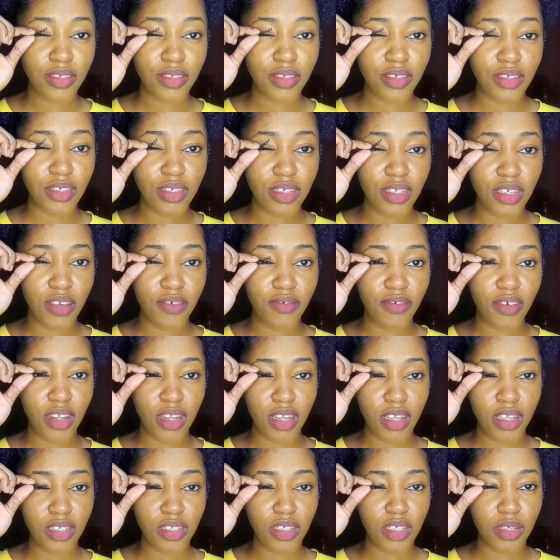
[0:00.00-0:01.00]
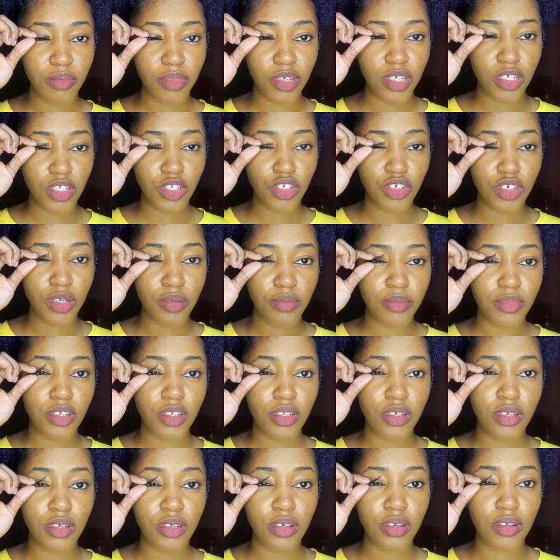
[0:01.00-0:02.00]
to see if it needs to be trimmed,
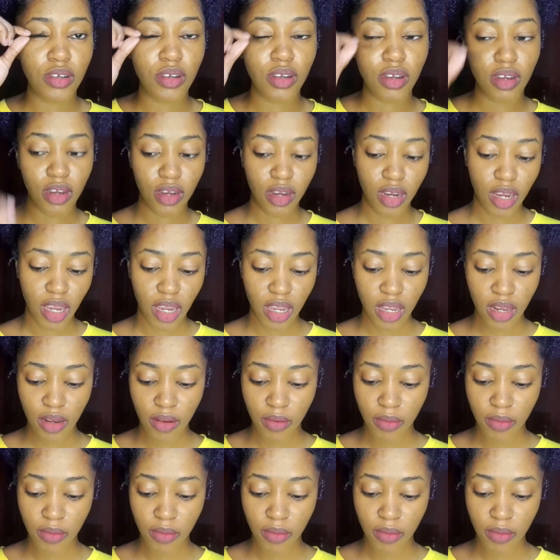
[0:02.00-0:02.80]
right?